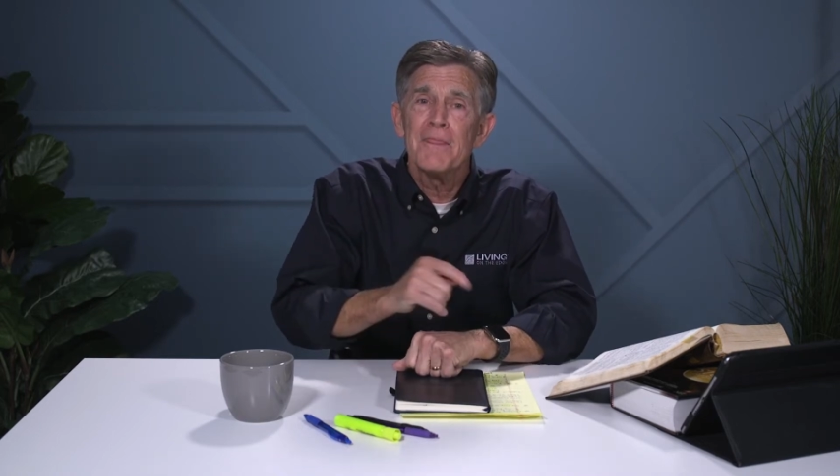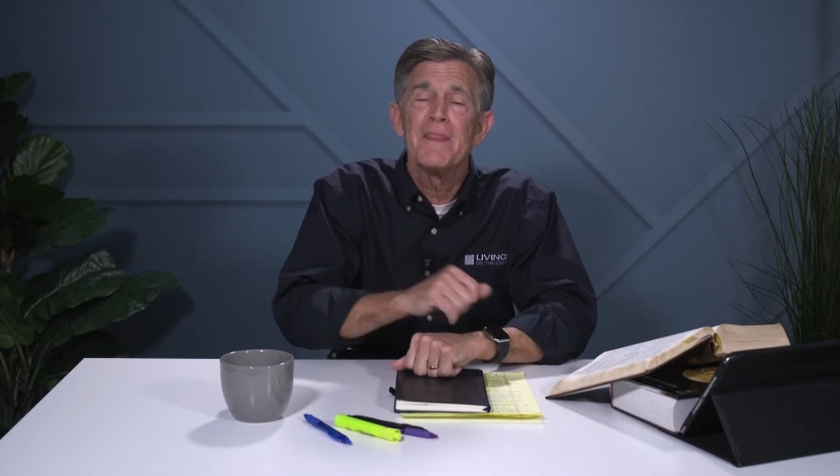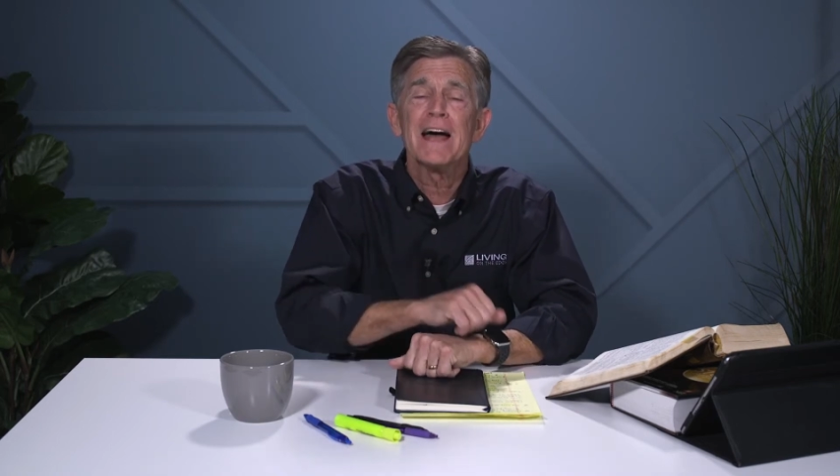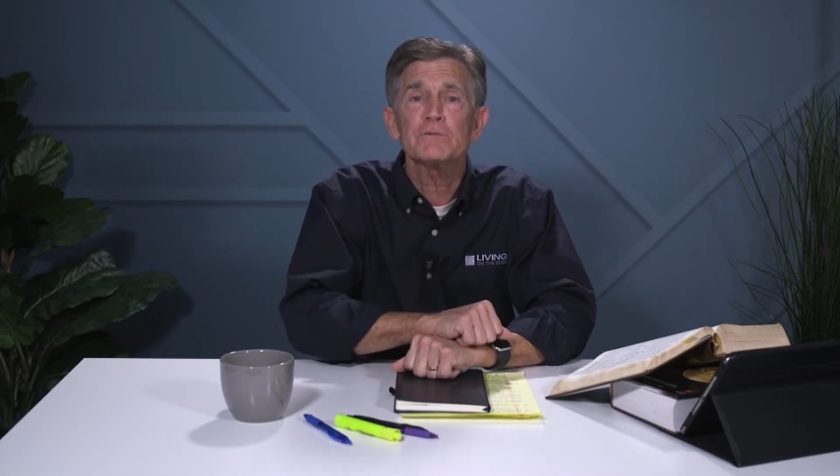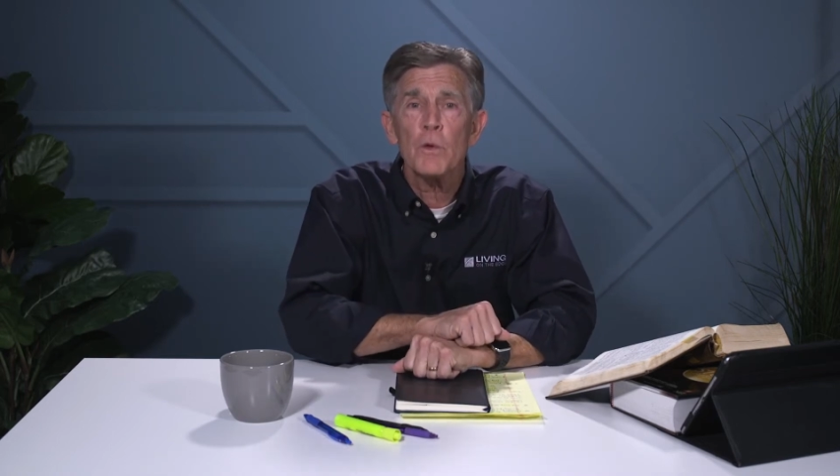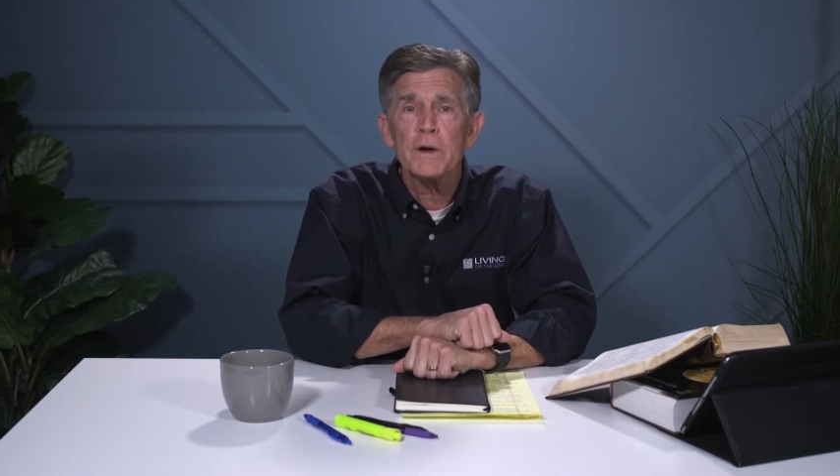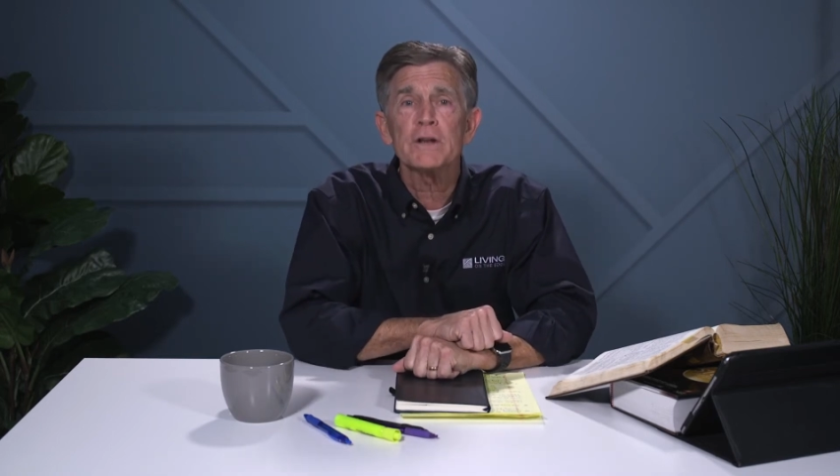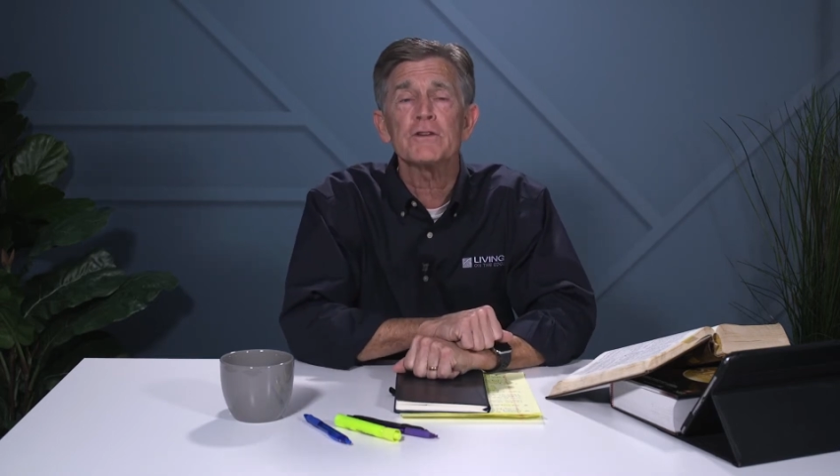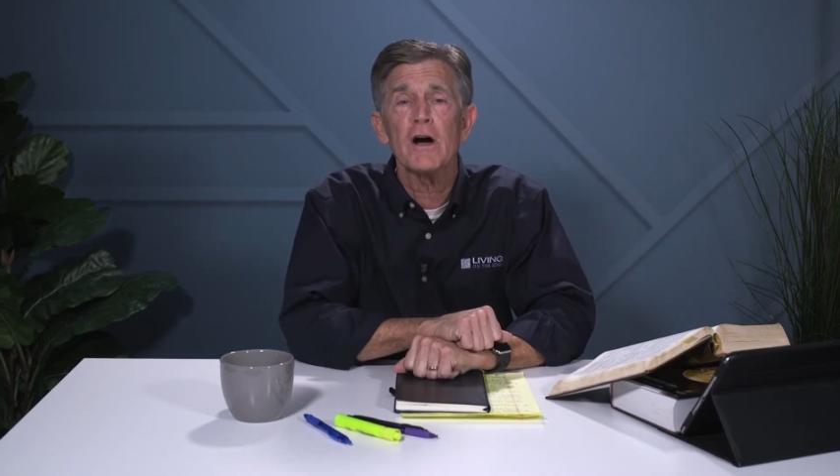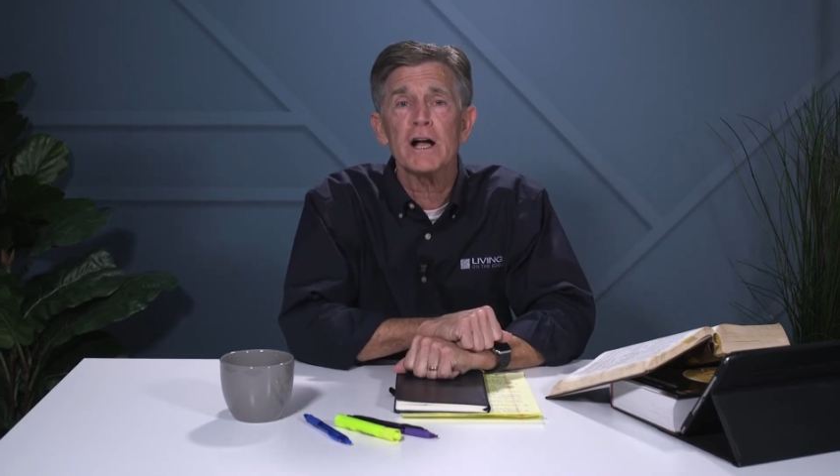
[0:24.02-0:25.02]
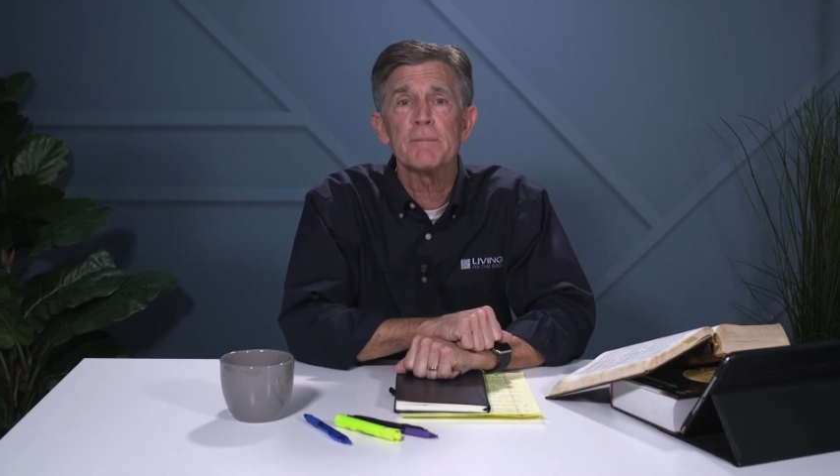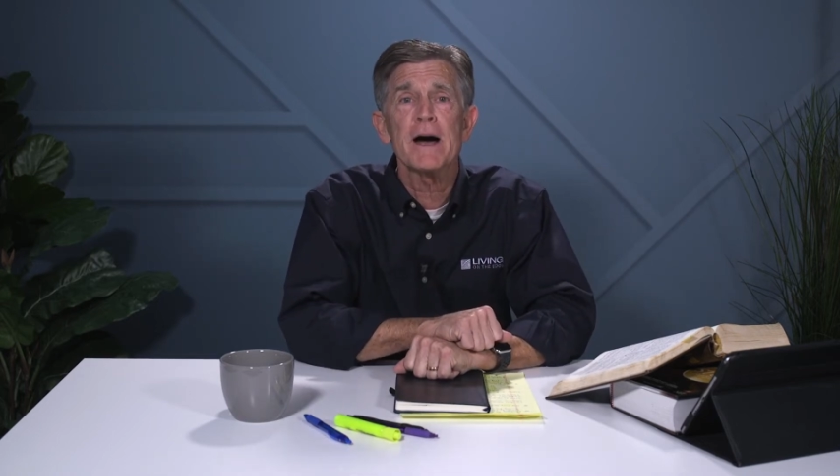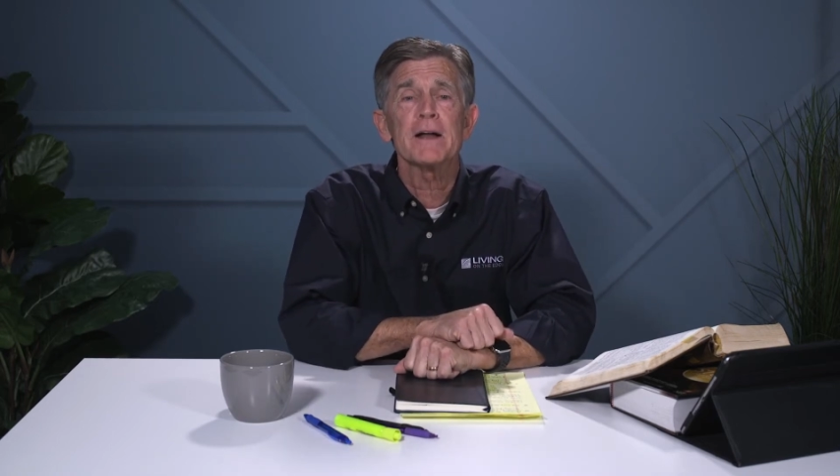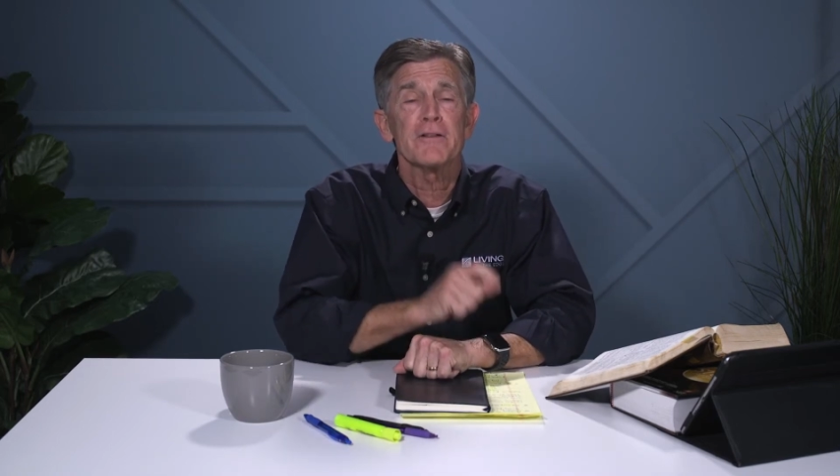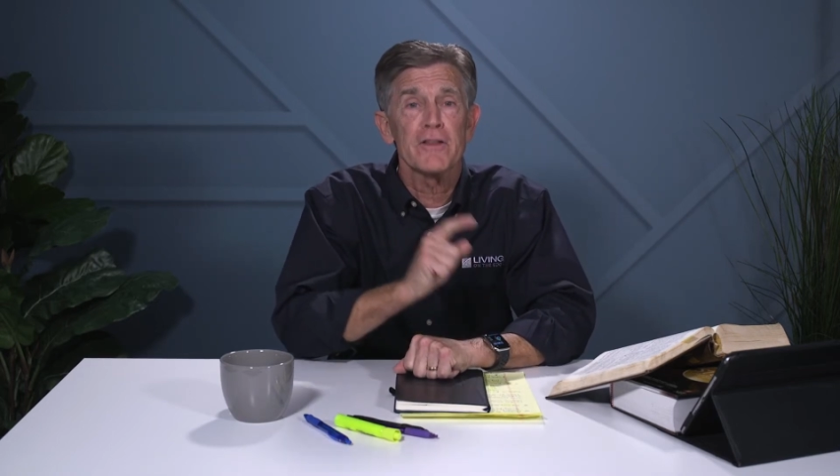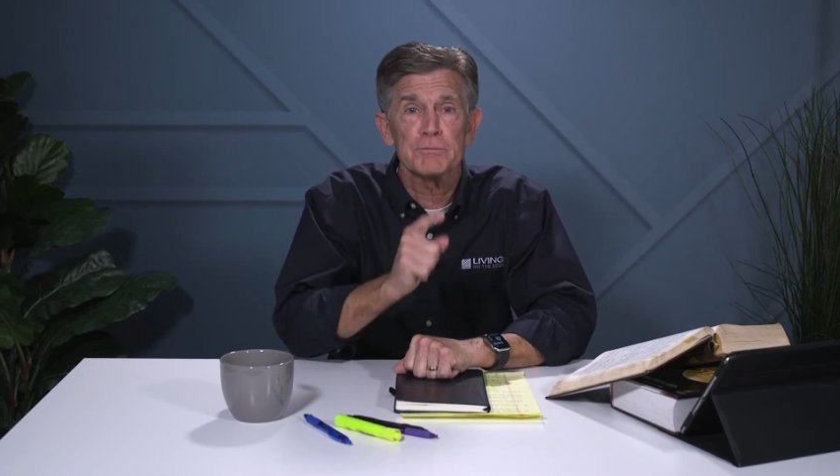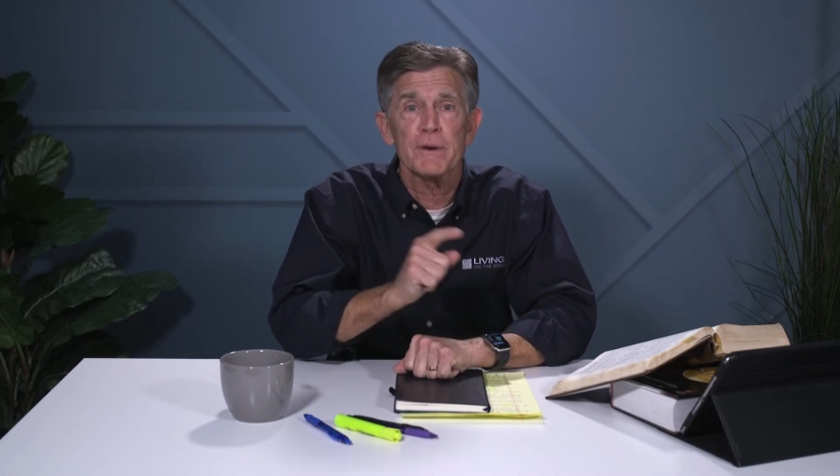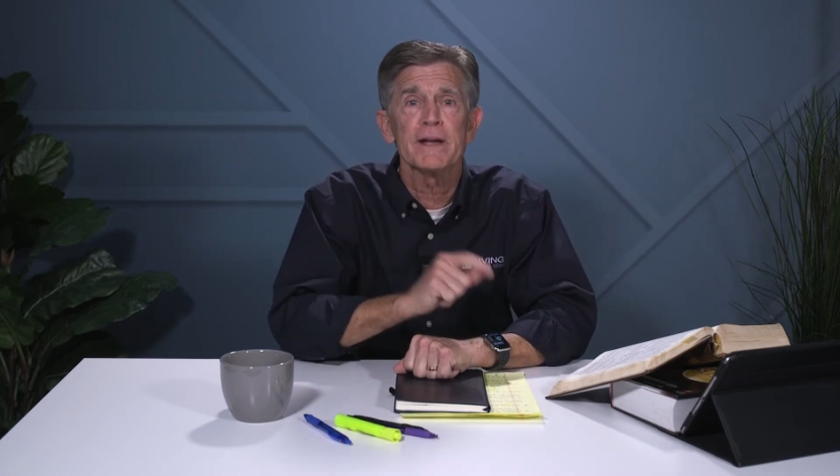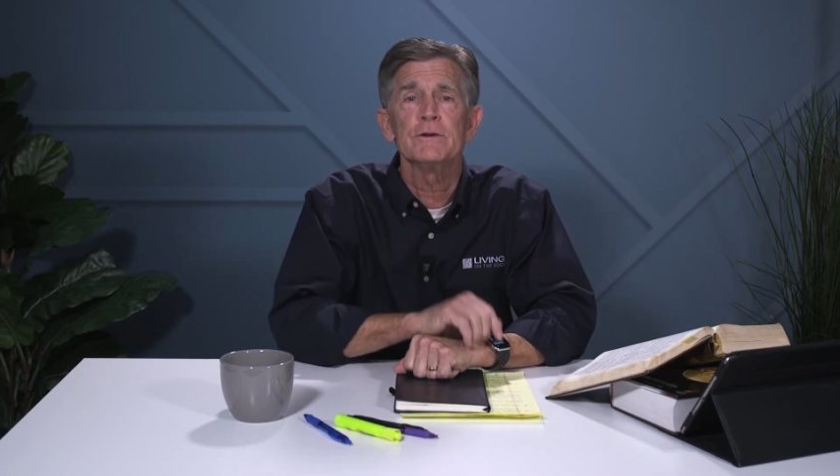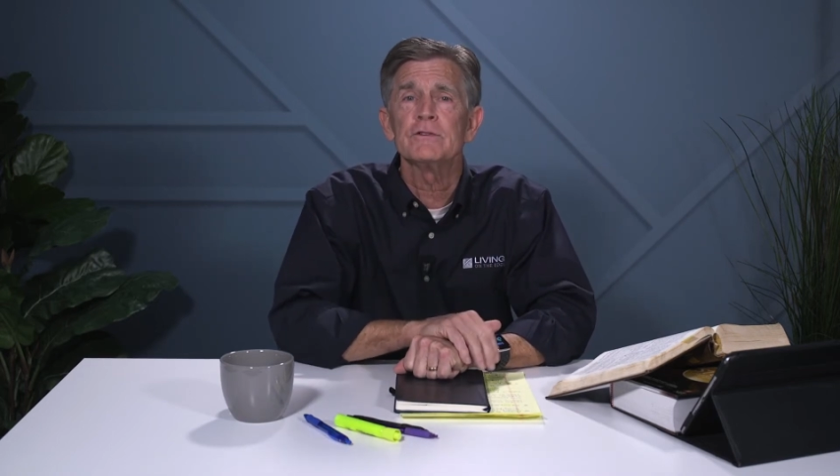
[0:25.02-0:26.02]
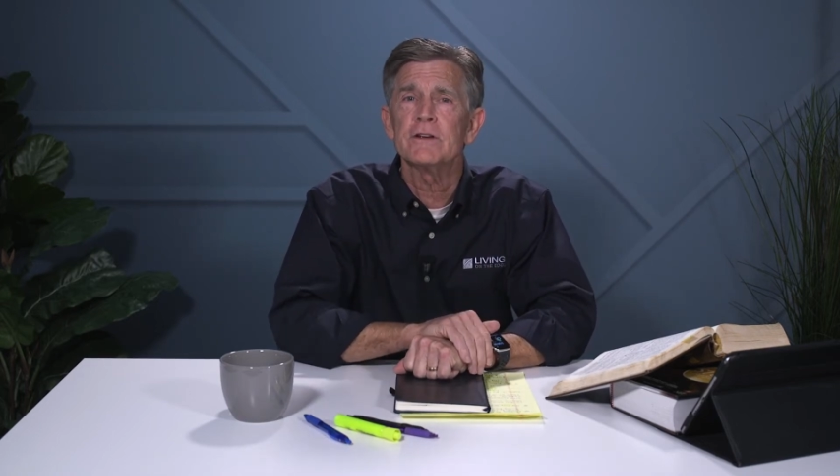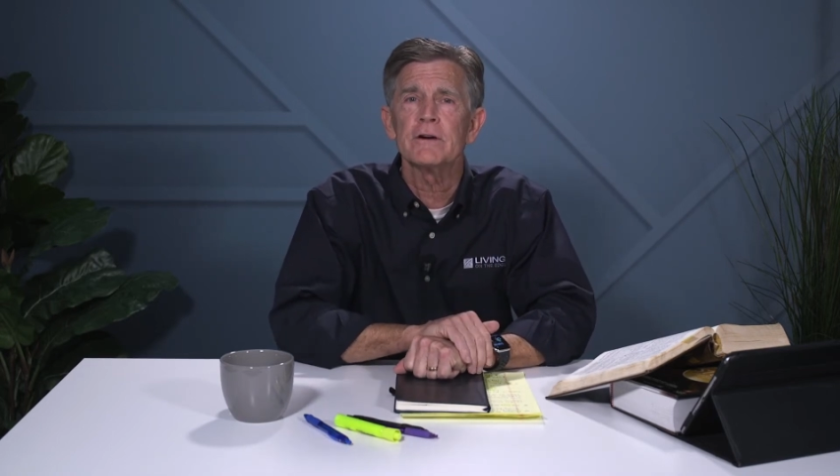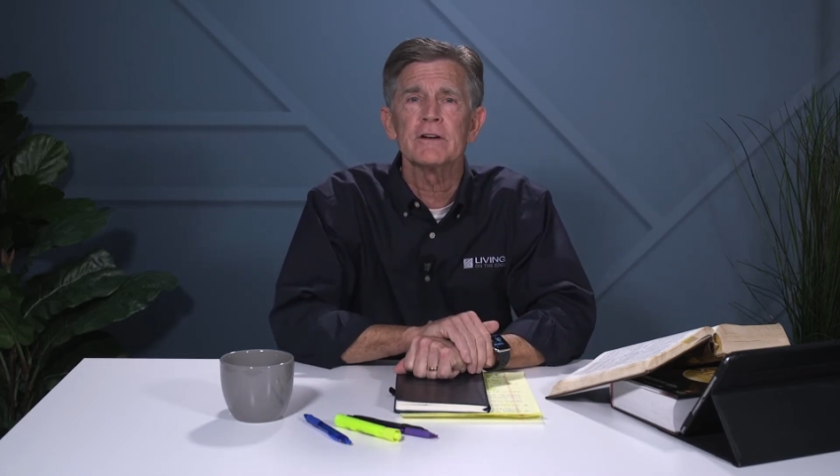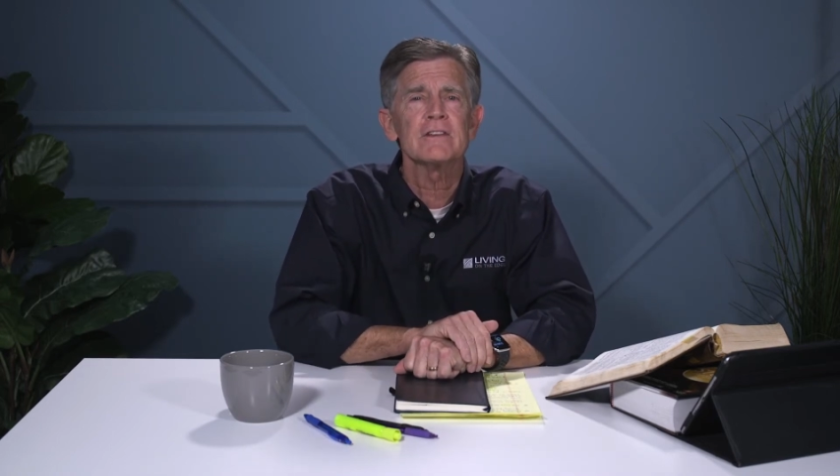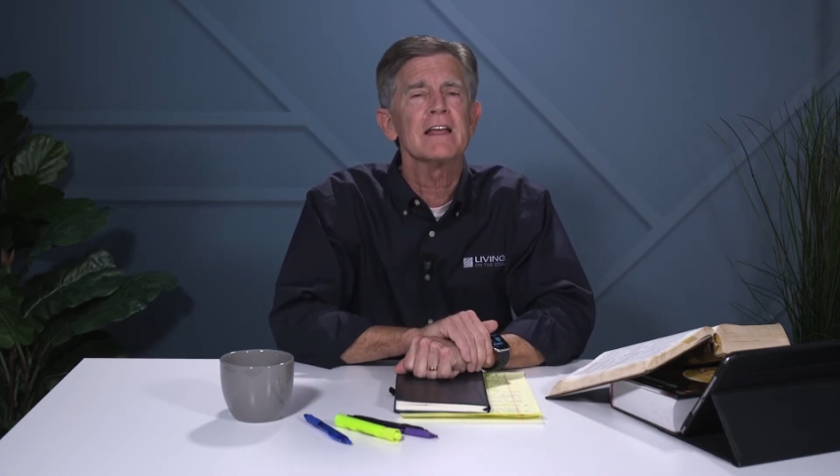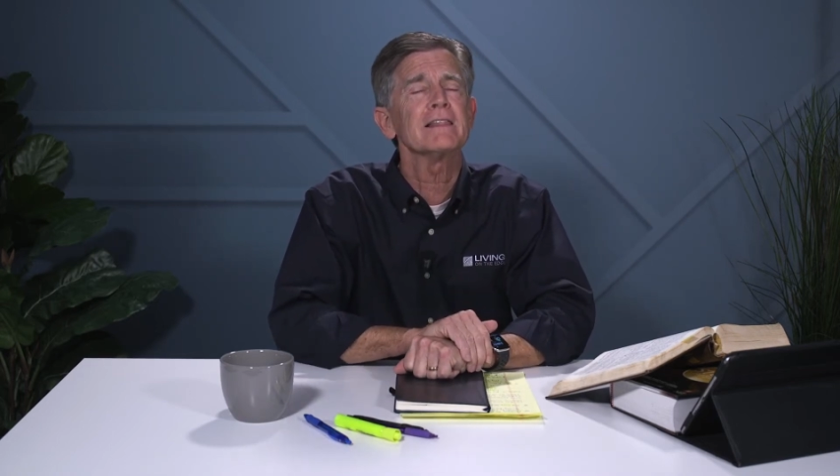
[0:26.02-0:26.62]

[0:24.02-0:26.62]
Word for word: That's what we're going to talk about in this brand new series.